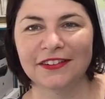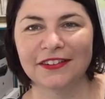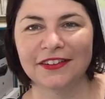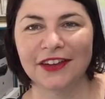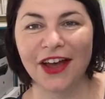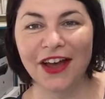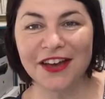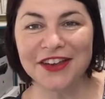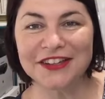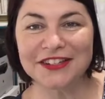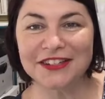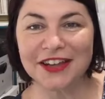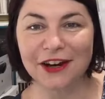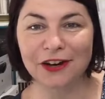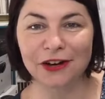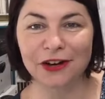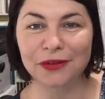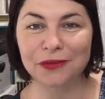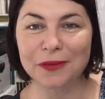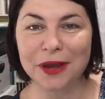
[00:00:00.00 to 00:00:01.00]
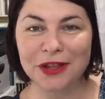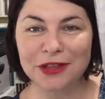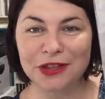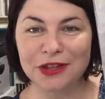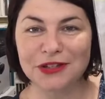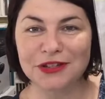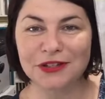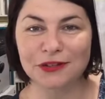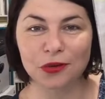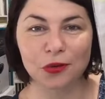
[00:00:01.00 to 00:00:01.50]
Oh, Sarah
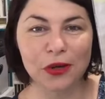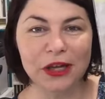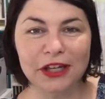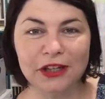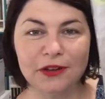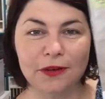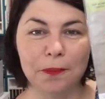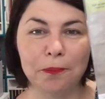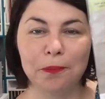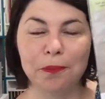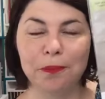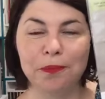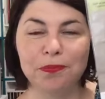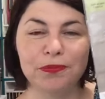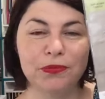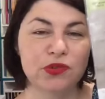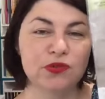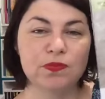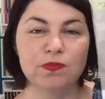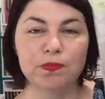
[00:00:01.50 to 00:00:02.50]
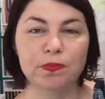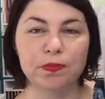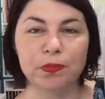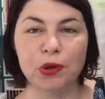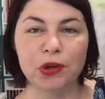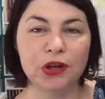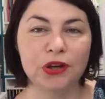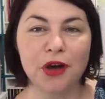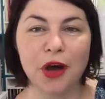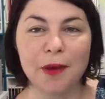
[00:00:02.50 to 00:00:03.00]
Matthews, quick,
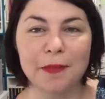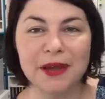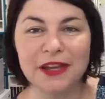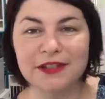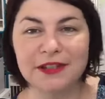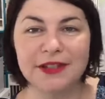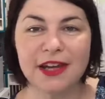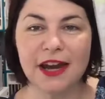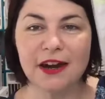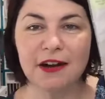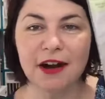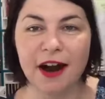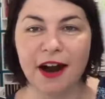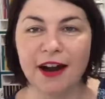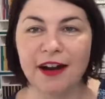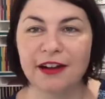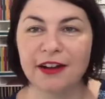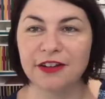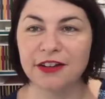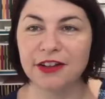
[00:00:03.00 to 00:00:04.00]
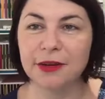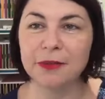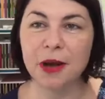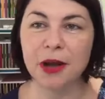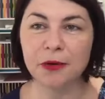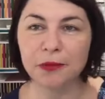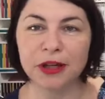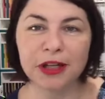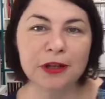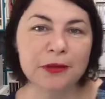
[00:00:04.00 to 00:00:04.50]
put a comment, Sarah. You
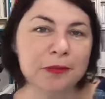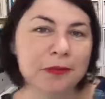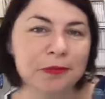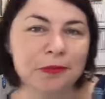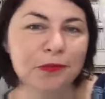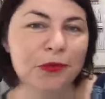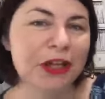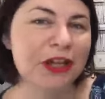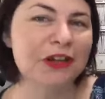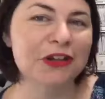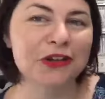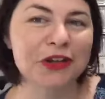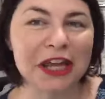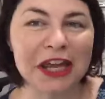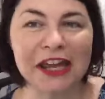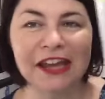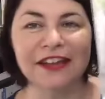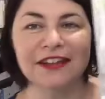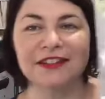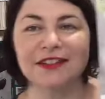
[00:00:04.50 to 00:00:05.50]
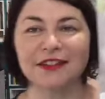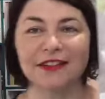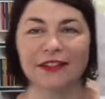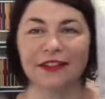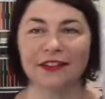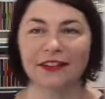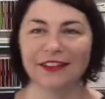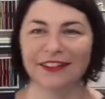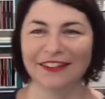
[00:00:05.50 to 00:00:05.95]
might win a win a kit.